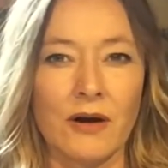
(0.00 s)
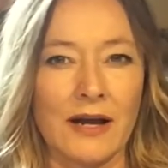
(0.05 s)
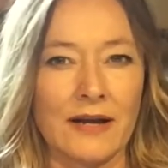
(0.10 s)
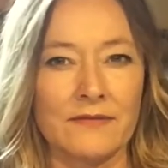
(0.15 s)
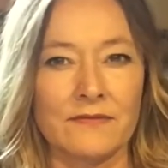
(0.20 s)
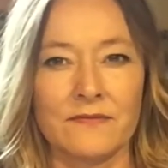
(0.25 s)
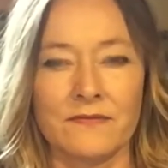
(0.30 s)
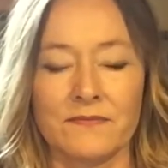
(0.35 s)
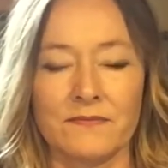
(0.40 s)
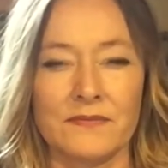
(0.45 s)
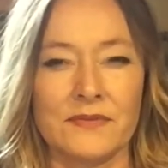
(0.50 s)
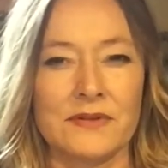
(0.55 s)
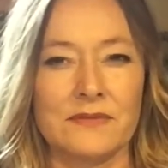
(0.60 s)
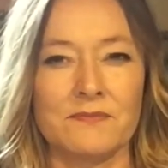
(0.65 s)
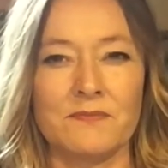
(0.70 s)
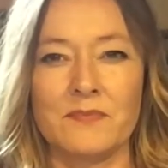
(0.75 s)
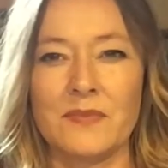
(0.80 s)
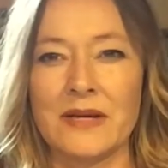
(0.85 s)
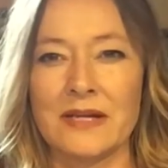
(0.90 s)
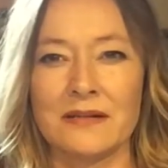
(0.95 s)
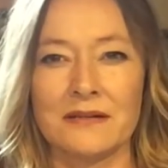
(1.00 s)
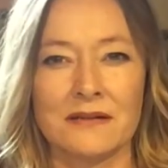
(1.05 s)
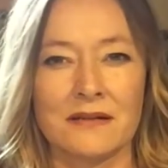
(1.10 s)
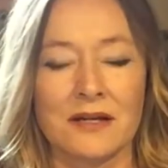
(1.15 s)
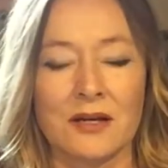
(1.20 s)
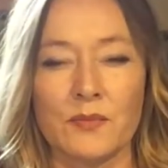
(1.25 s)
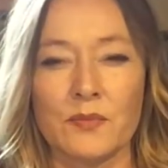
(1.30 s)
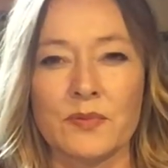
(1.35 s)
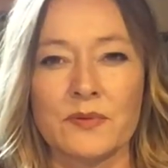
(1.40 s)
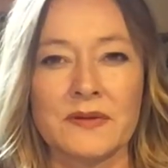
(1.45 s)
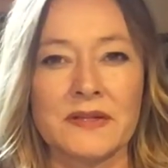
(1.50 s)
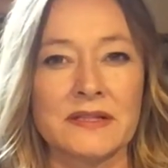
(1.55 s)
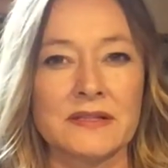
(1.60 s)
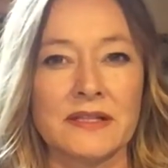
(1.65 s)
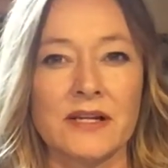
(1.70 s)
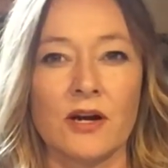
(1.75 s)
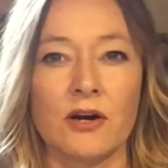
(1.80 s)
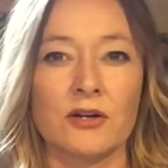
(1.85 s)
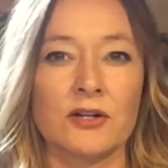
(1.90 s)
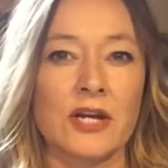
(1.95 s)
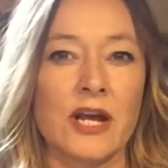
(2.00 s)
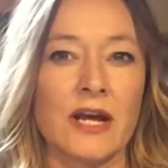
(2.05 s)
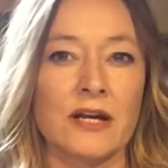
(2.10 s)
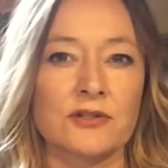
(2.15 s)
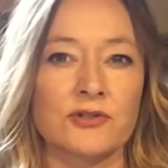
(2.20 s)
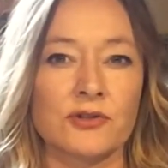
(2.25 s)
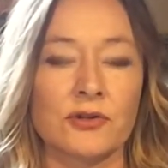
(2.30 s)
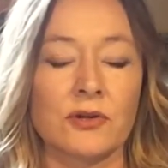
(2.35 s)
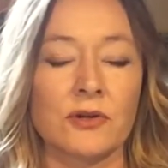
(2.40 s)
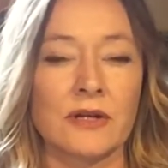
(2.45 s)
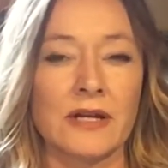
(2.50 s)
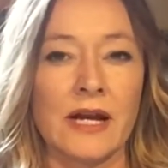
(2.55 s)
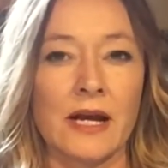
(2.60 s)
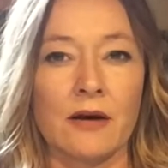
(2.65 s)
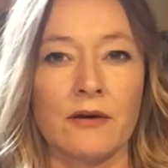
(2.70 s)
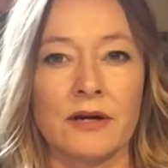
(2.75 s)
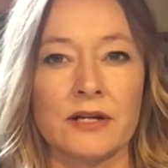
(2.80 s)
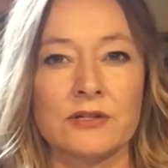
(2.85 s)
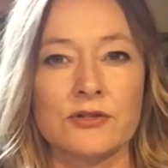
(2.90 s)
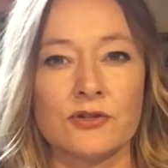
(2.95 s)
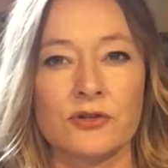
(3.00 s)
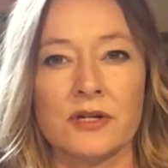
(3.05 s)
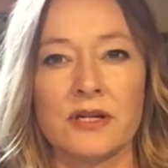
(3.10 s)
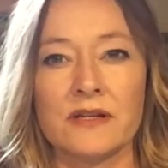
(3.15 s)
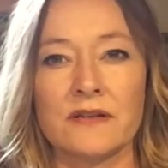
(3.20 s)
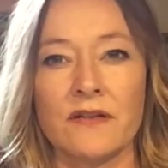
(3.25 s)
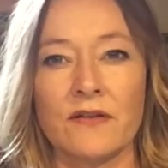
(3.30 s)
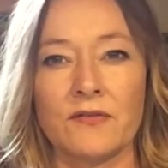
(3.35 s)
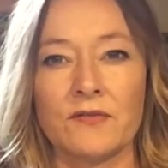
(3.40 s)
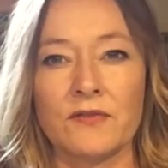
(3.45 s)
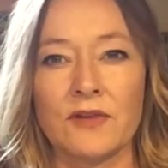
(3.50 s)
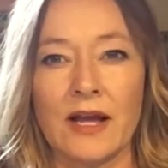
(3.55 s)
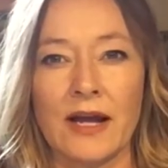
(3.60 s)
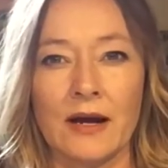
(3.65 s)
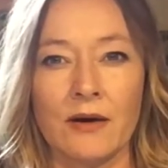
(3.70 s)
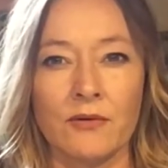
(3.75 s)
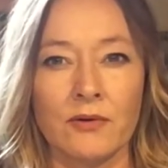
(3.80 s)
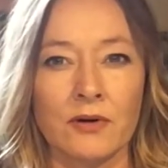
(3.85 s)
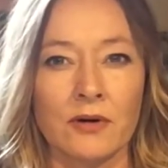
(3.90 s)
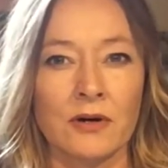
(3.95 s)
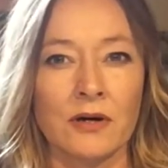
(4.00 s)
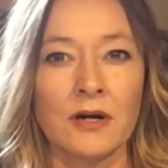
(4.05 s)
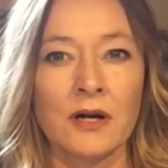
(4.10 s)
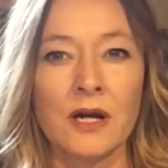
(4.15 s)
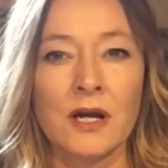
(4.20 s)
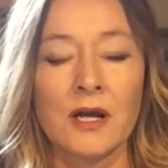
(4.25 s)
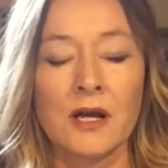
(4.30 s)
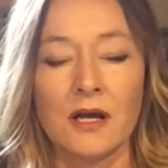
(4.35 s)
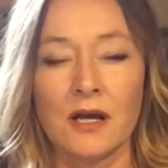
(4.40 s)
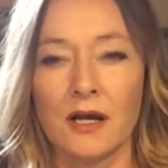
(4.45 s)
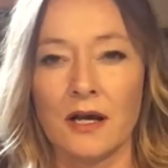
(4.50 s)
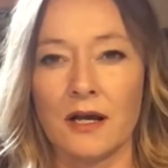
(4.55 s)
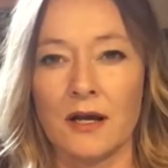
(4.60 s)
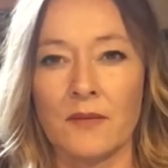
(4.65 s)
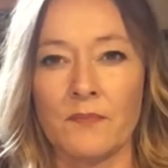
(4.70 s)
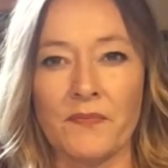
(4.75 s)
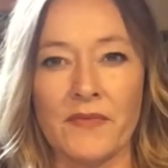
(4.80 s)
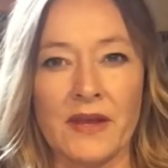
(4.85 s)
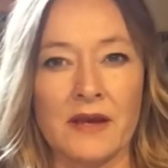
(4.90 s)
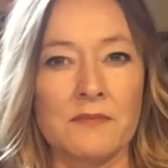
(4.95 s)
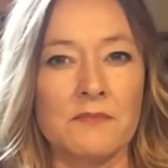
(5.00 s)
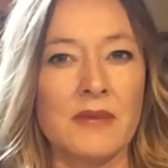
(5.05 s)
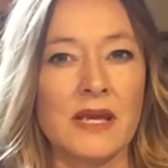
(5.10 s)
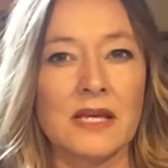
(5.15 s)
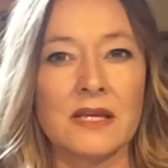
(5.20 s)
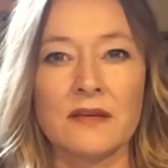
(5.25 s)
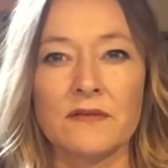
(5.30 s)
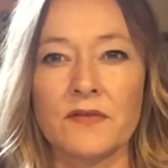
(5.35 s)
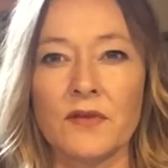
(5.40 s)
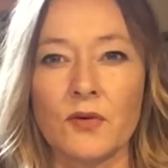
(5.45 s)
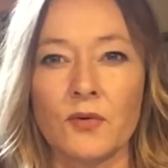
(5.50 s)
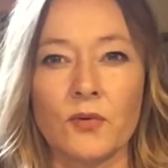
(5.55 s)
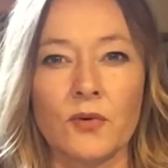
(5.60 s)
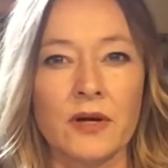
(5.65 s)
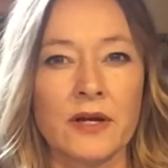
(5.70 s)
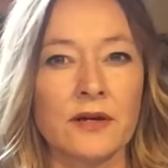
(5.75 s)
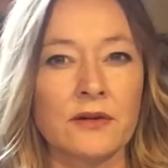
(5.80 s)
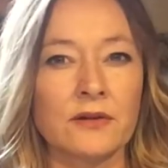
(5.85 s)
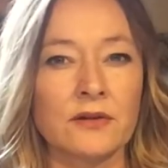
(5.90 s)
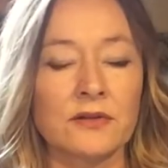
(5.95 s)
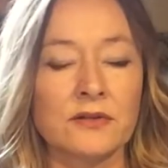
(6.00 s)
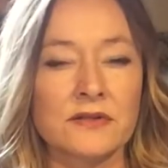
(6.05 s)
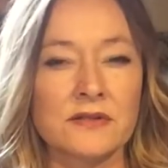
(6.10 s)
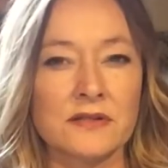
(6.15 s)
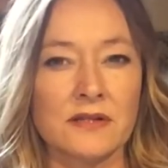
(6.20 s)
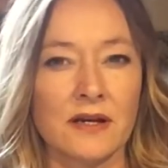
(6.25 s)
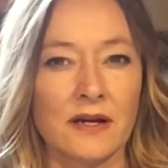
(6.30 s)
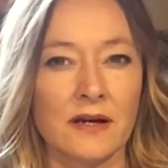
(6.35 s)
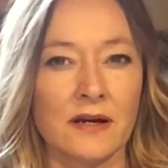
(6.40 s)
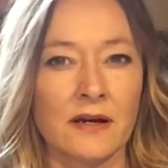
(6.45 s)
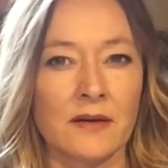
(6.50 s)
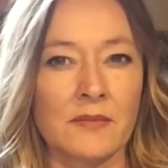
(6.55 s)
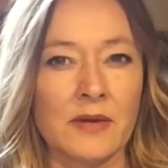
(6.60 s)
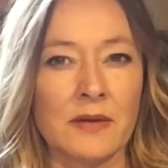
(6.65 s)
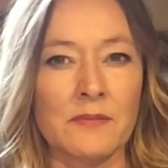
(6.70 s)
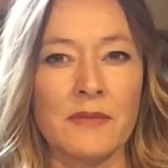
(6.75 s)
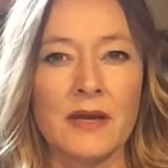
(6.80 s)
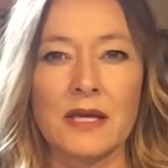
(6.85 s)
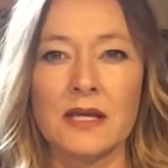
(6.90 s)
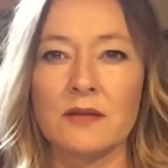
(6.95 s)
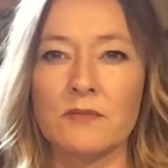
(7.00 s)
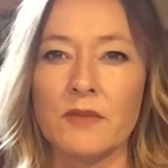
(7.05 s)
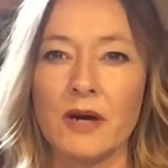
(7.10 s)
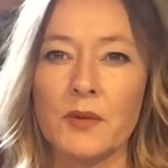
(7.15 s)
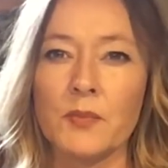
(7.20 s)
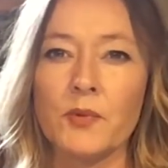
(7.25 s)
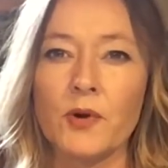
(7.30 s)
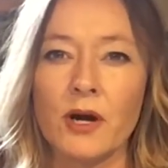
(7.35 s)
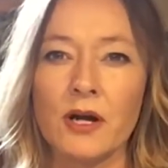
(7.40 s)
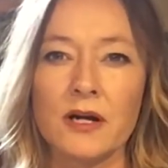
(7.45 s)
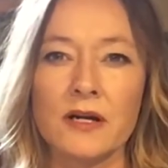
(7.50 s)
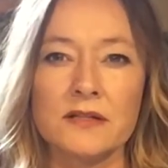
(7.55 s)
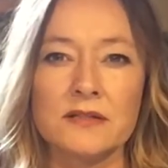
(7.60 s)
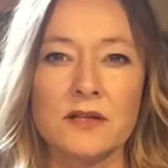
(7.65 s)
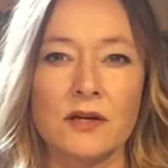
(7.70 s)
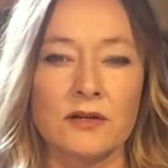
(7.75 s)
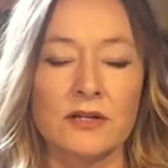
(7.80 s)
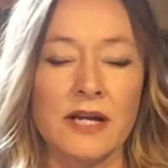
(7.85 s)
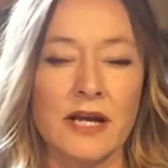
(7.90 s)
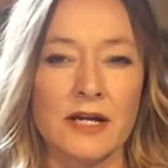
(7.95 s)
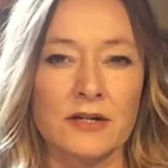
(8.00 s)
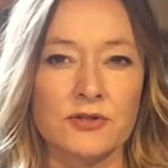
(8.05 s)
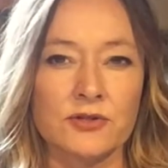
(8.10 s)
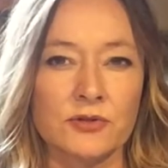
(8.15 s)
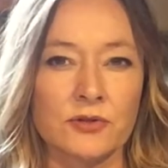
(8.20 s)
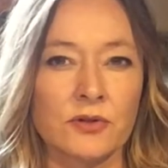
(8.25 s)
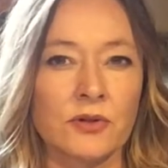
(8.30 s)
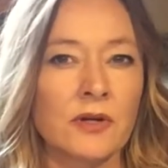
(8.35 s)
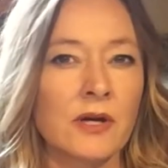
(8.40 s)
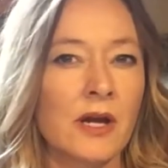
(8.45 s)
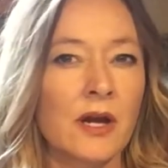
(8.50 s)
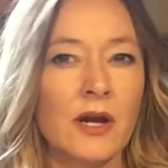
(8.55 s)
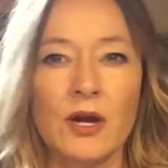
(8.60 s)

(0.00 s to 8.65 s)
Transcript: I've been completely all natural in how I treat the flower and making the oils and making my products all natural.